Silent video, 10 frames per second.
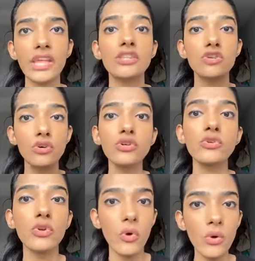good to
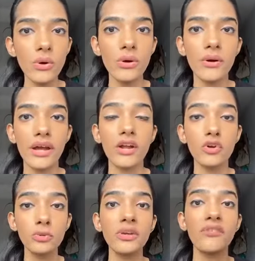know,
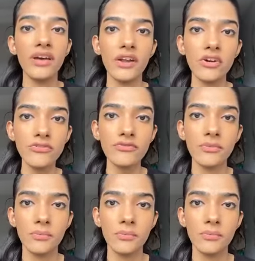good to be aware of,